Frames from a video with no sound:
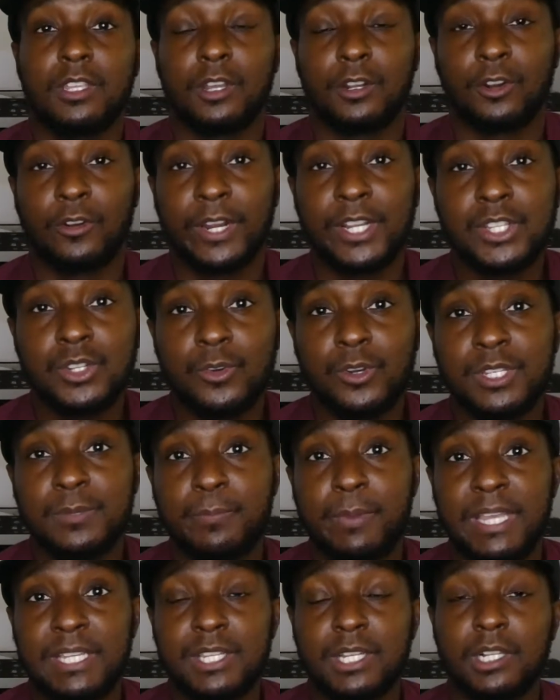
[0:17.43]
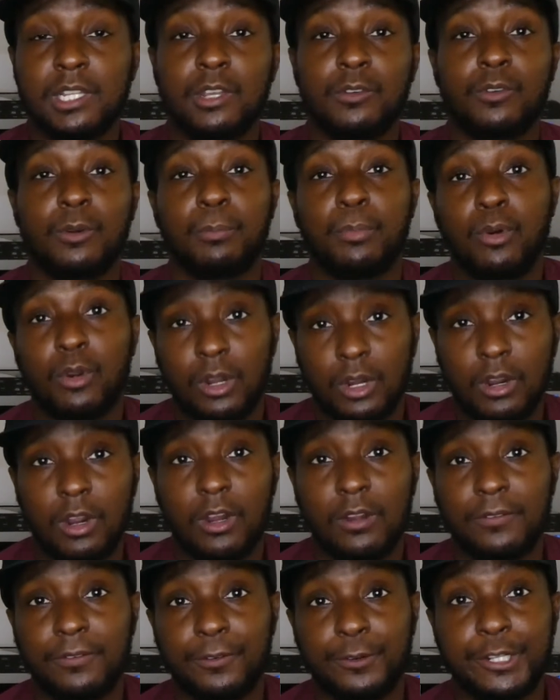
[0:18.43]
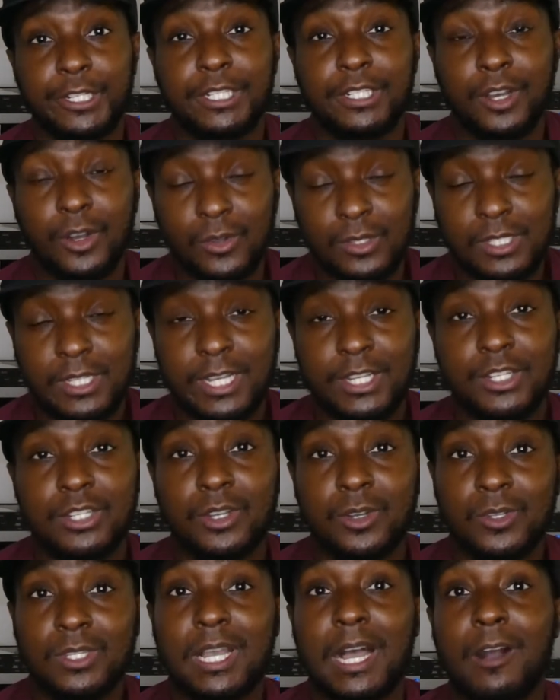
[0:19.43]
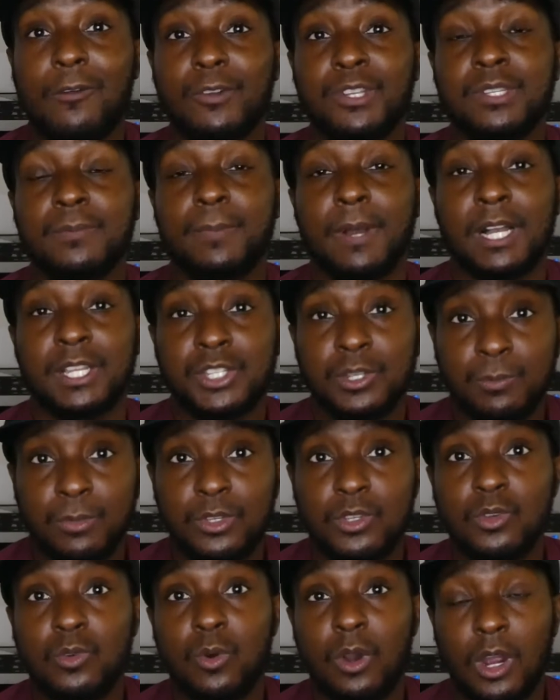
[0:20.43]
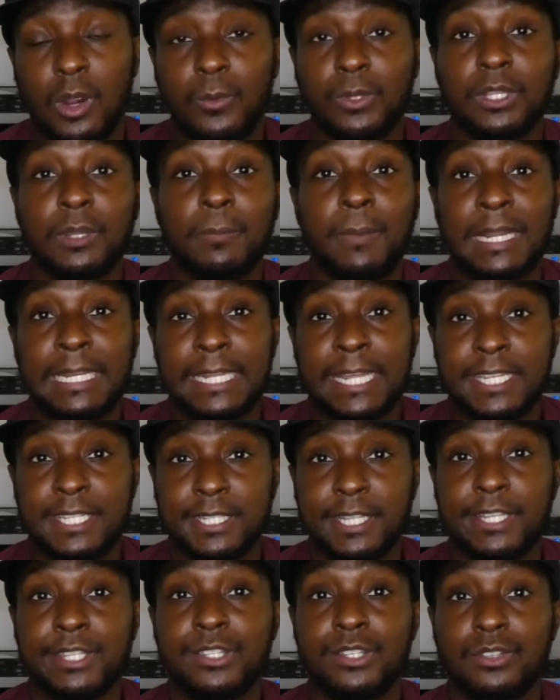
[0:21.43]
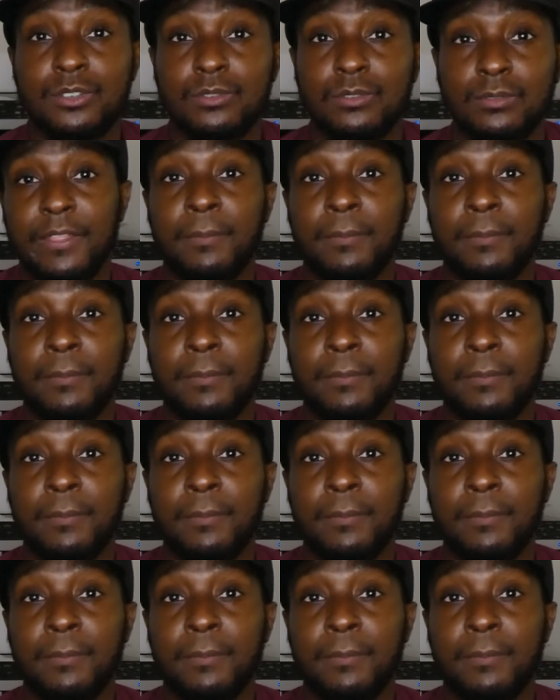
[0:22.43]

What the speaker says: Your credit score is basically a report card for adults that shows how responsible you are with the money that's lent to you.